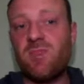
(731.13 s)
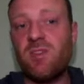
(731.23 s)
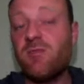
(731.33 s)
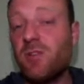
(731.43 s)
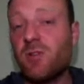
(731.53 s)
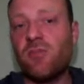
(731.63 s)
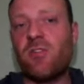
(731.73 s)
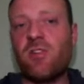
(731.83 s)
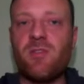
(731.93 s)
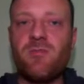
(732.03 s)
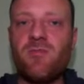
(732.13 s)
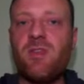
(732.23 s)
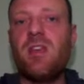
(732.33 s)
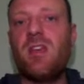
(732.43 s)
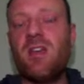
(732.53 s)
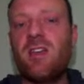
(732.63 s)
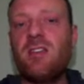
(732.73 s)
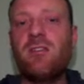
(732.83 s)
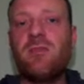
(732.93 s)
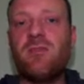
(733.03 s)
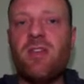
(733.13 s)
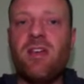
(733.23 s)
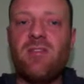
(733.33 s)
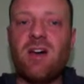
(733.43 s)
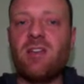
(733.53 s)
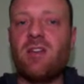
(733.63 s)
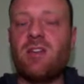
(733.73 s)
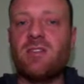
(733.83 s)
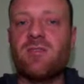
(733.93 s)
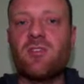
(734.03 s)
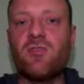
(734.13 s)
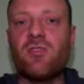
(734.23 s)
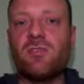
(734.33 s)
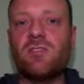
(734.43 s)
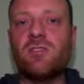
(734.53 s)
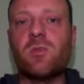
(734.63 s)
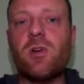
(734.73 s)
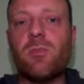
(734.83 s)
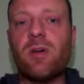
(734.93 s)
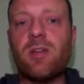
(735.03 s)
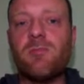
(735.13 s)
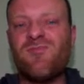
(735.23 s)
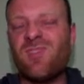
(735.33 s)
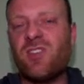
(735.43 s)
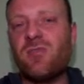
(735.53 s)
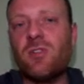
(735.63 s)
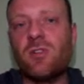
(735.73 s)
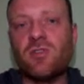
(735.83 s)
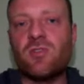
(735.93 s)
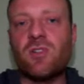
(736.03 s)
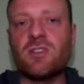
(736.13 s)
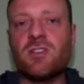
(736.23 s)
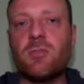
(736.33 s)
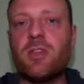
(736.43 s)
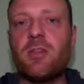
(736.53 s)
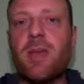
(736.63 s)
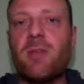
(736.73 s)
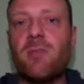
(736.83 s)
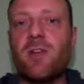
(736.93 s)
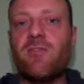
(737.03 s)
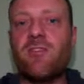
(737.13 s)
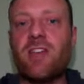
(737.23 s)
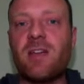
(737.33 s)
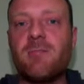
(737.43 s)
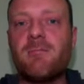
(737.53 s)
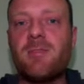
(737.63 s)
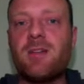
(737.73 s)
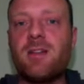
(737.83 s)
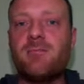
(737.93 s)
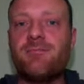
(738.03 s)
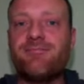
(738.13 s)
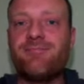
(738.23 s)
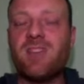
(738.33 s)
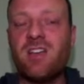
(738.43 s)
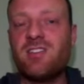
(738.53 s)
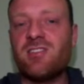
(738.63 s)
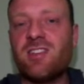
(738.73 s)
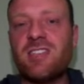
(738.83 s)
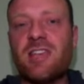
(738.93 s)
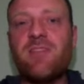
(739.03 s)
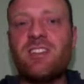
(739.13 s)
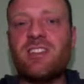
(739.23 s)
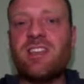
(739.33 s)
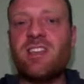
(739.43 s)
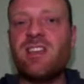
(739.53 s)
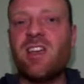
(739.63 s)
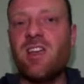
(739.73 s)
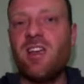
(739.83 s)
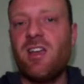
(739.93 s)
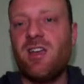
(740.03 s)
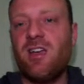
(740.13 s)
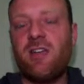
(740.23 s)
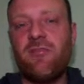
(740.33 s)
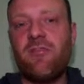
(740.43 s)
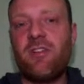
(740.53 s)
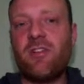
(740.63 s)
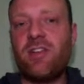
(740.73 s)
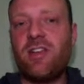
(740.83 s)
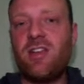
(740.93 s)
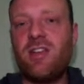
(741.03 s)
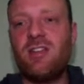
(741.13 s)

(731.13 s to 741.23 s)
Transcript: a view controller. And you'll have other kinds of controls as well, but your view controller is going to be the main one for that. So that's MVC in a very,